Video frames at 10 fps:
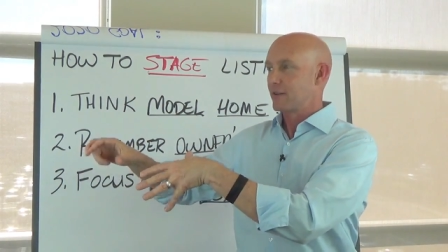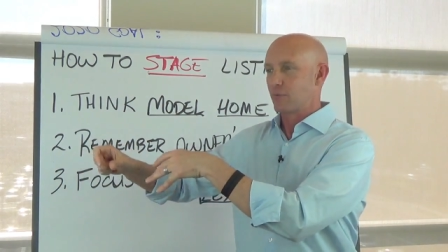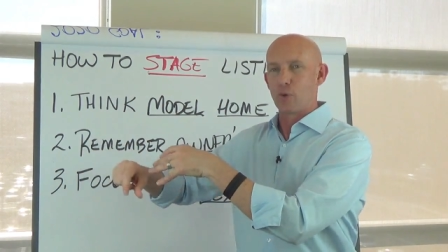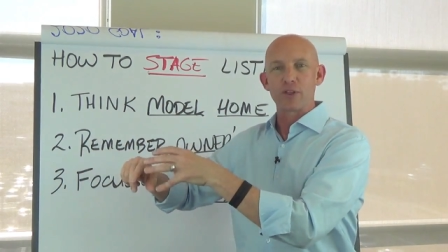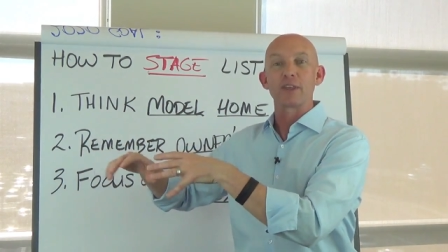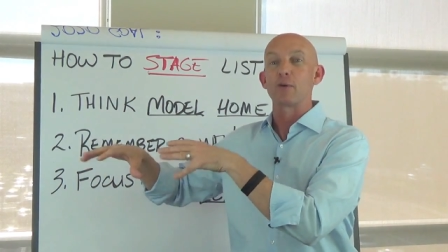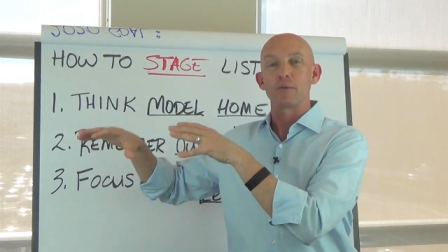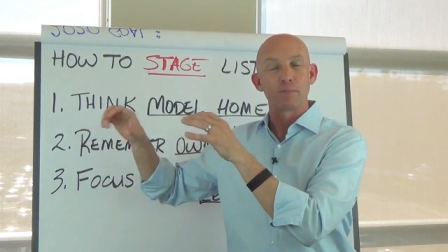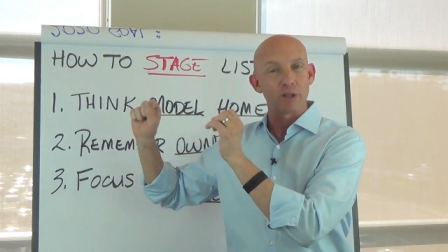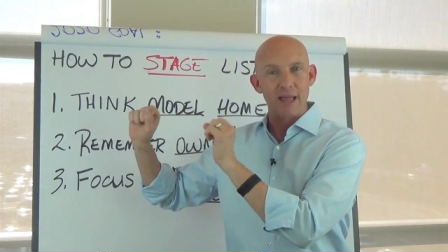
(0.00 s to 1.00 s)
Whether they
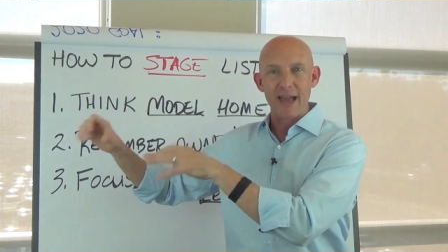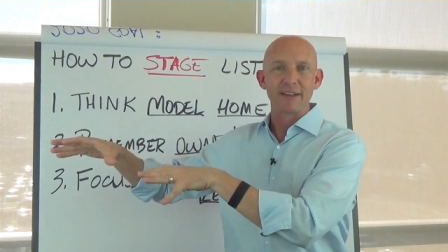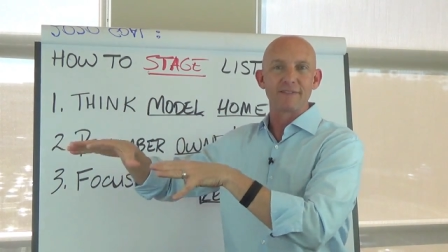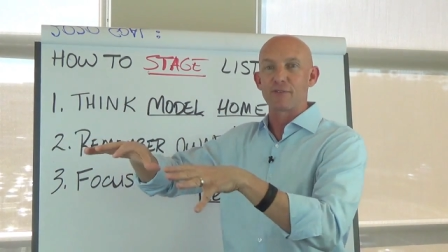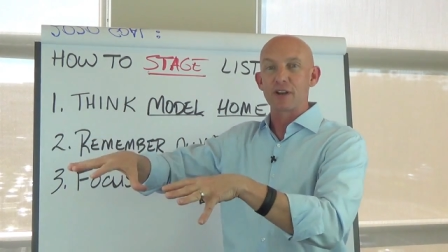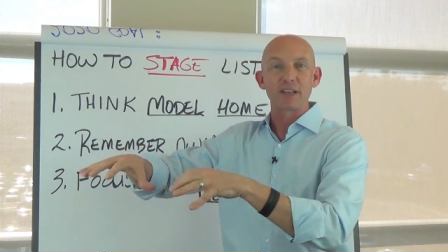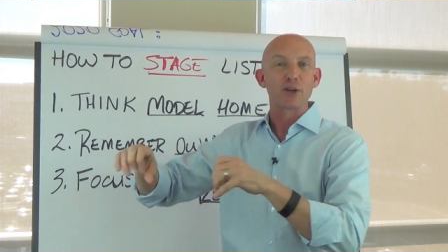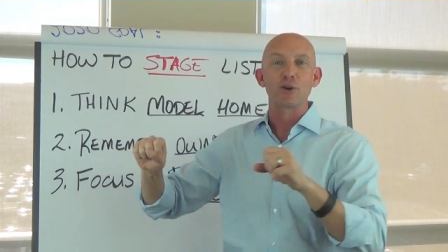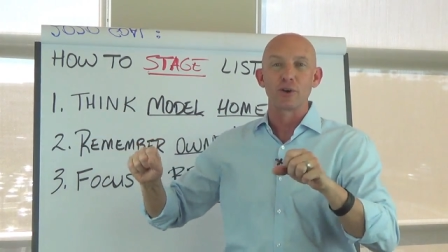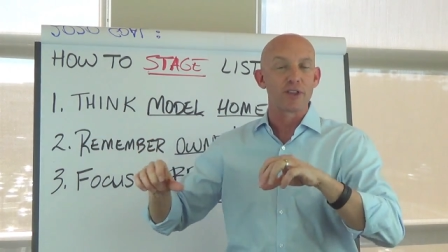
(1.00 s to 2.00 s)
were polite and
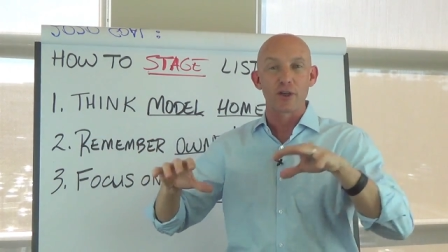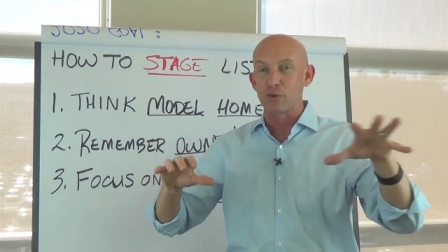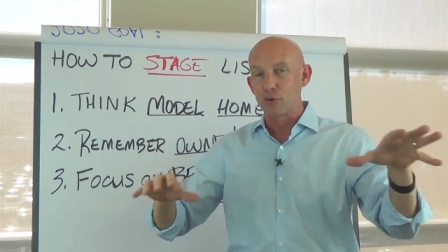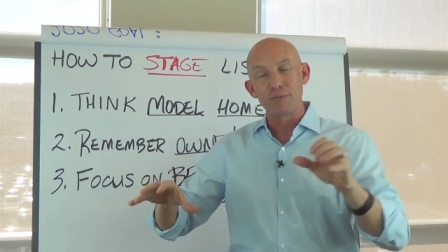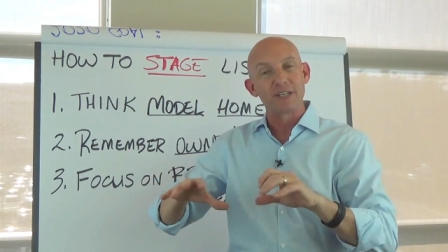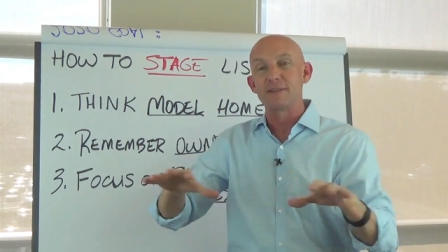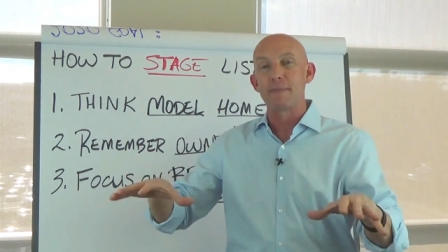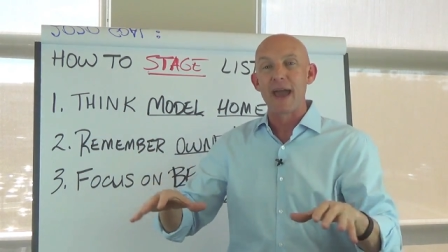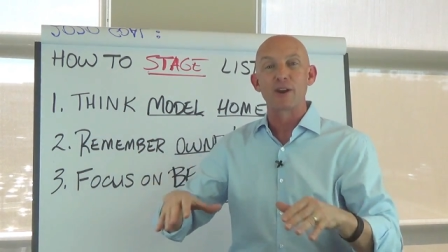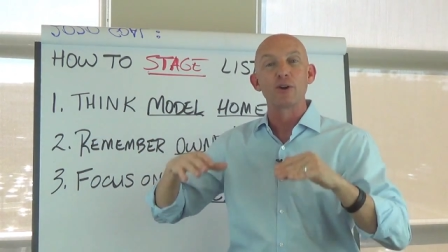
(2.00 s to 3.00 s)
friendly or in another room, it didn't
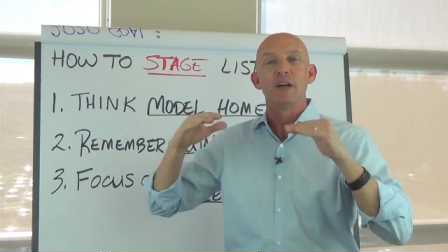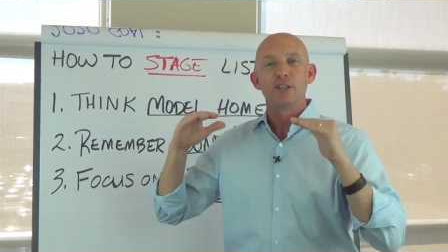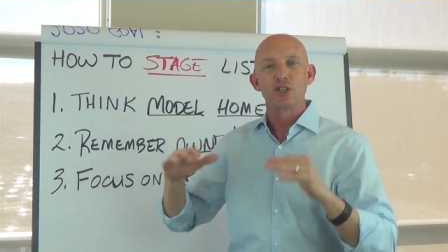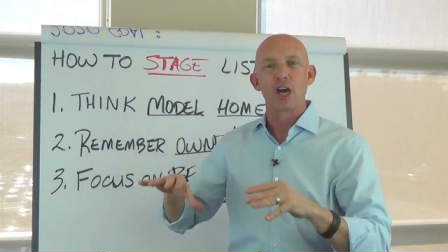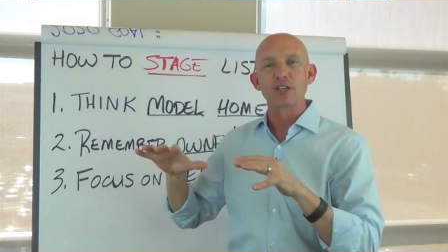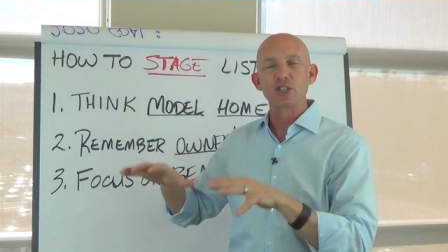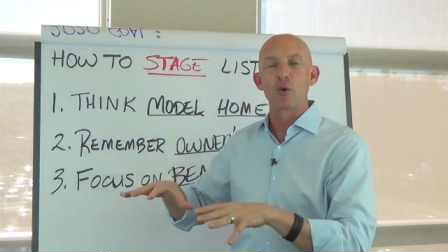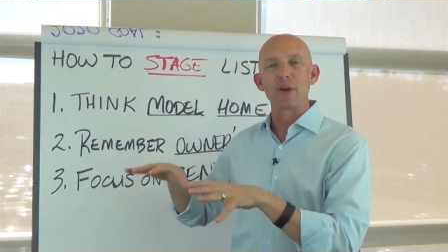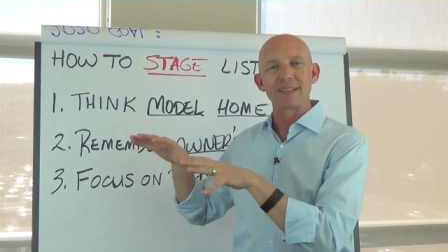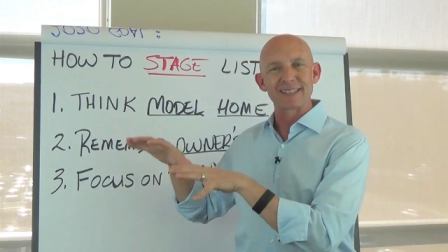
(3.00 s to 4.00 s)
matter. Just
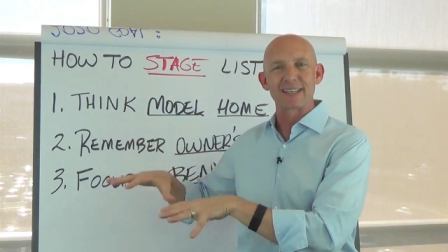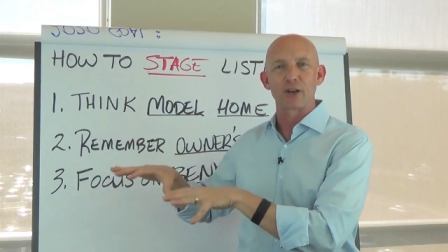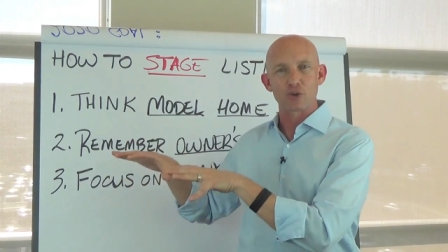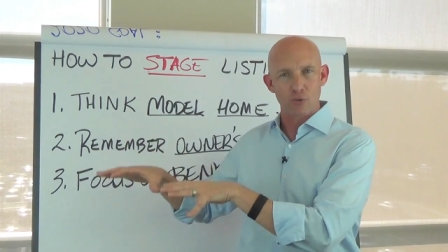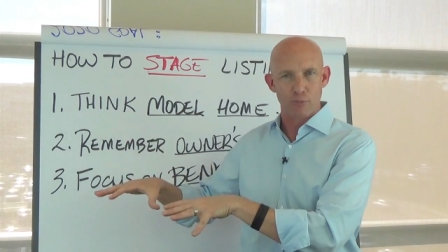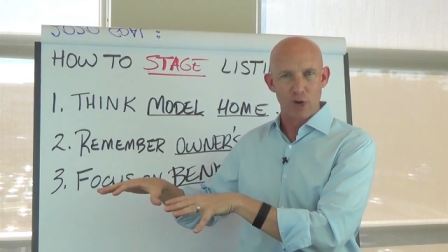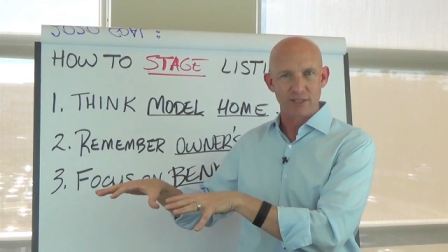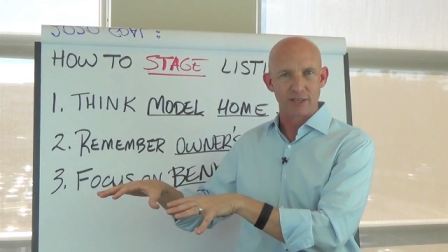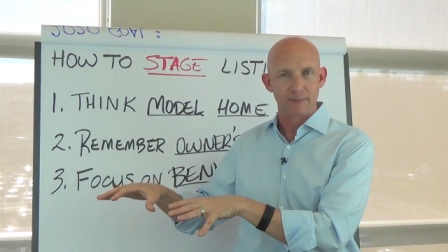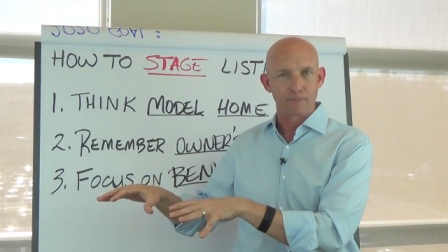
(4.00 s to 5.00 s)
knowing the sellers were
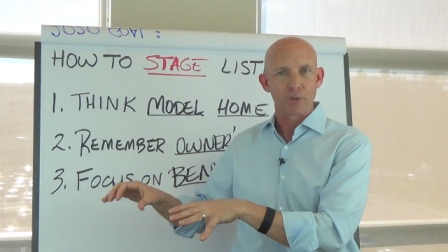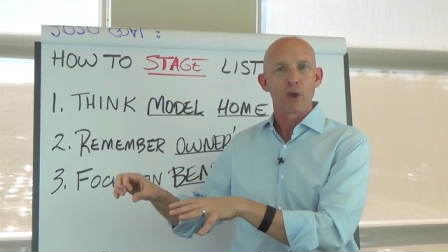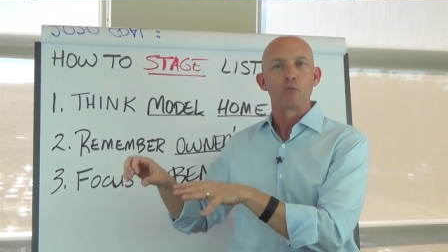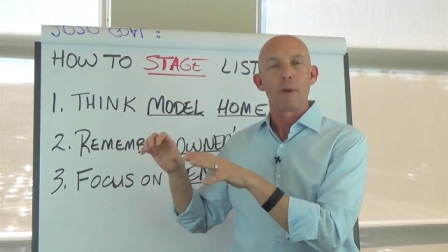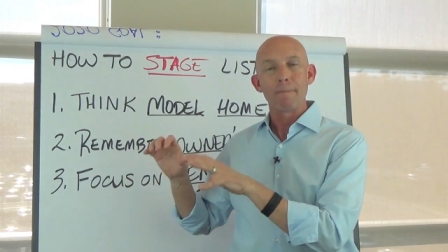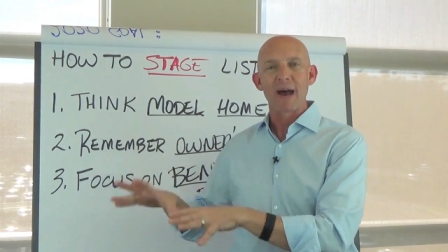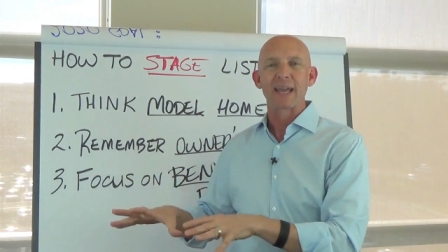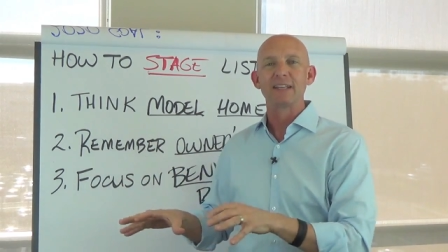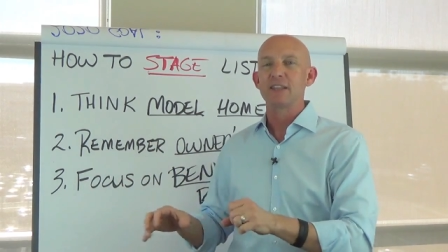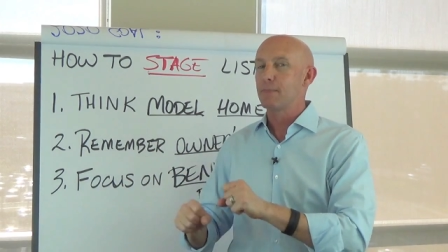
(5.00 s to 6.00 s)
present
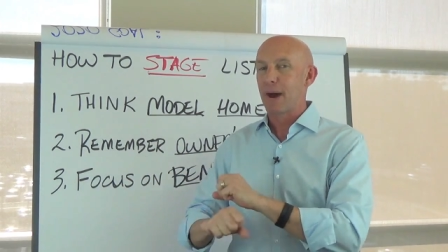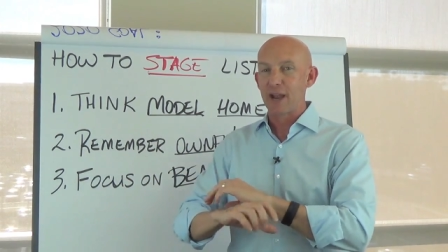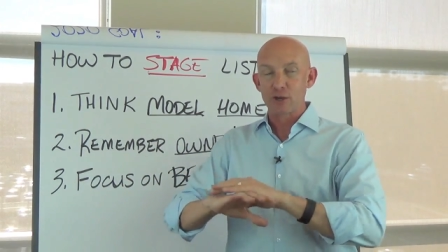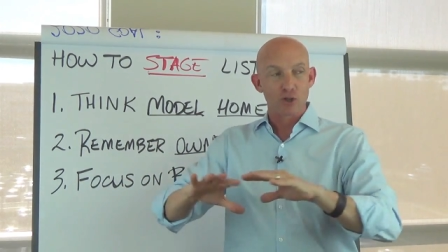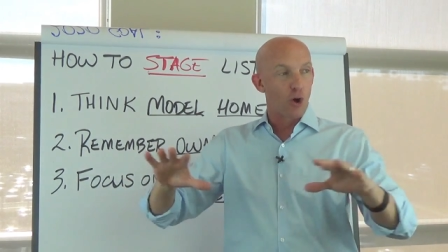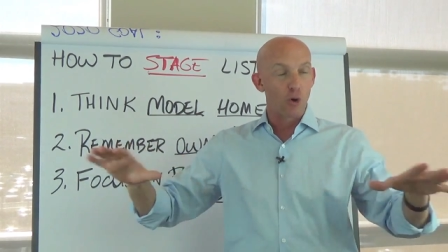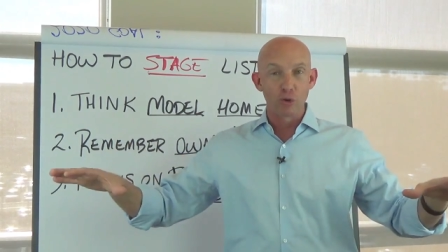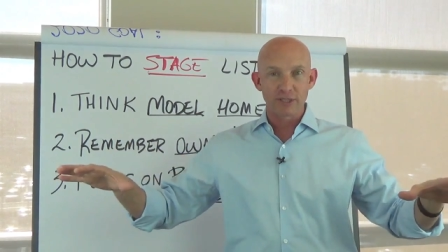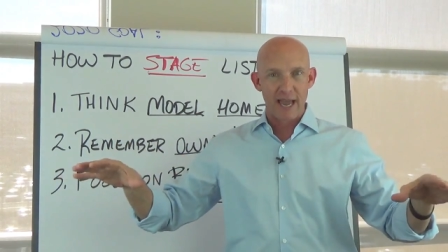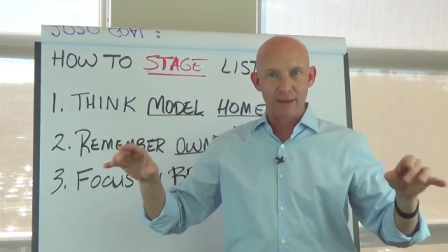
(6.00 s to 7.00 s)
reminded the buyers the
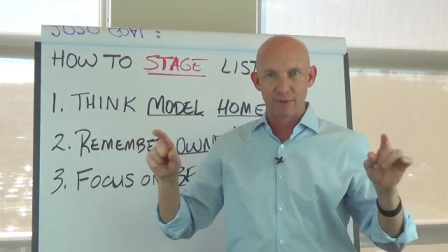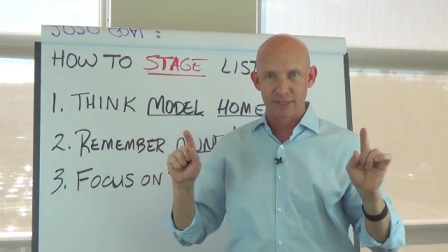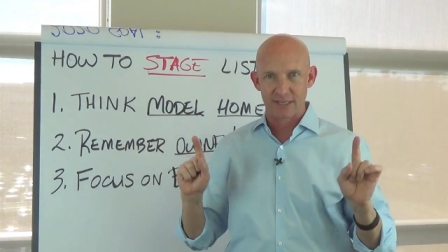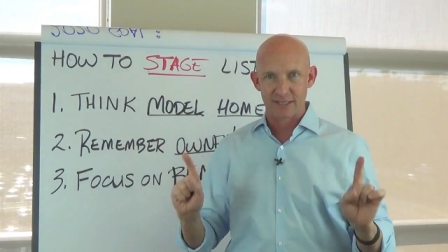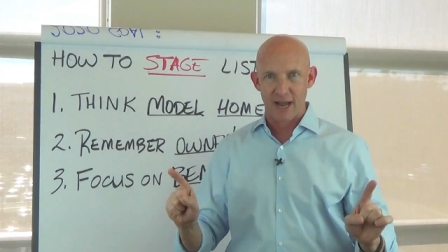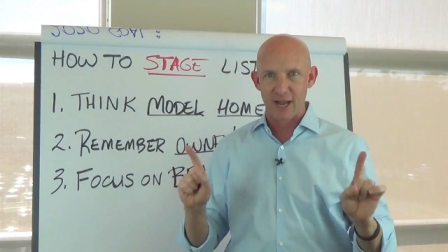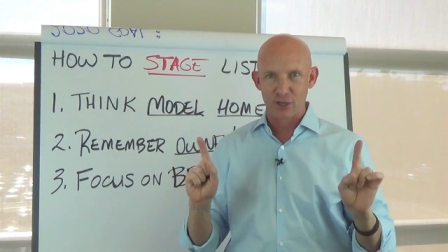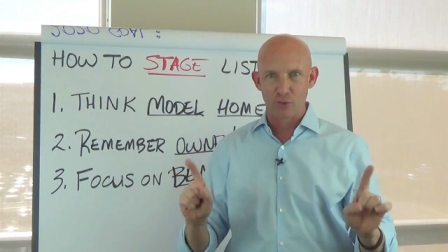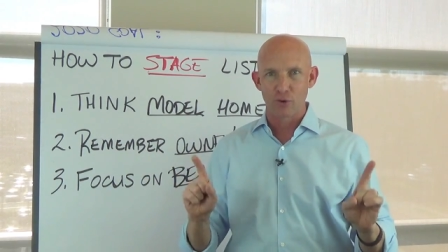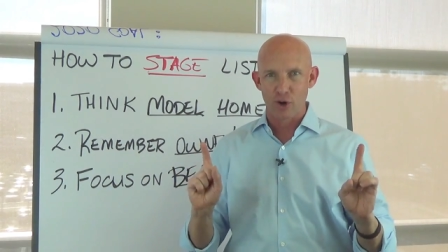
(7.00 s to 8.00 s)
whole time, this is not
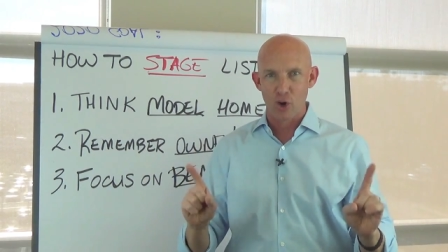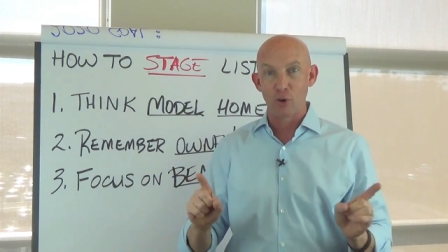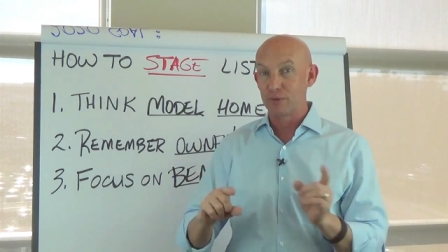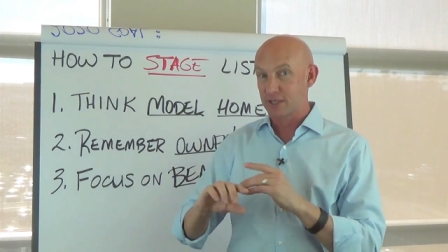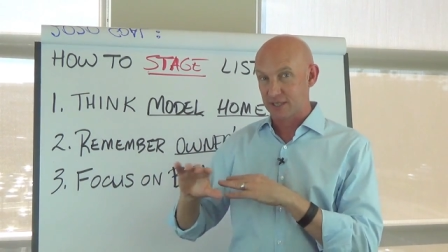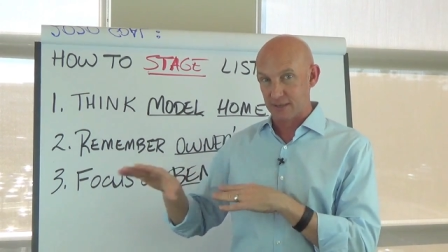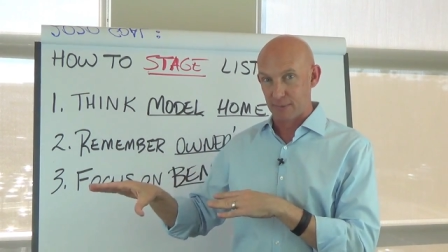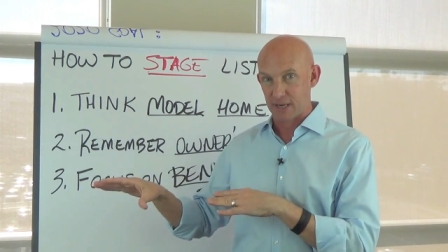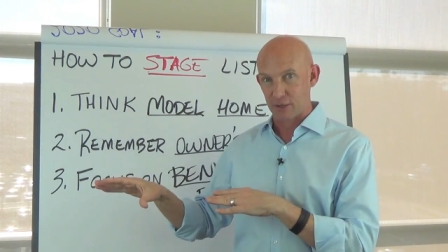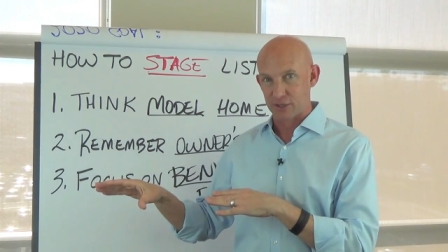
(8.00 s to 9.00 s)
your home, this is
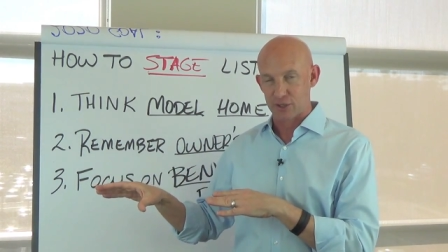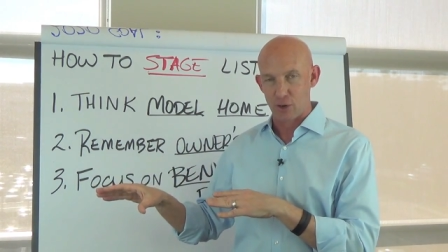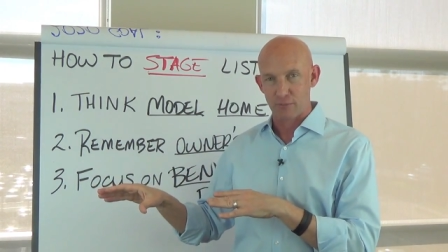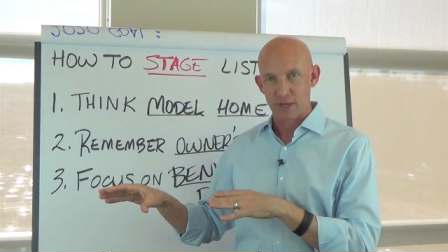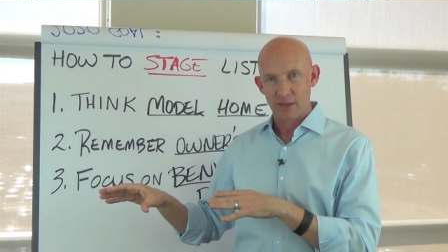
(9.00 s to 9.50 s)
somebody else's home.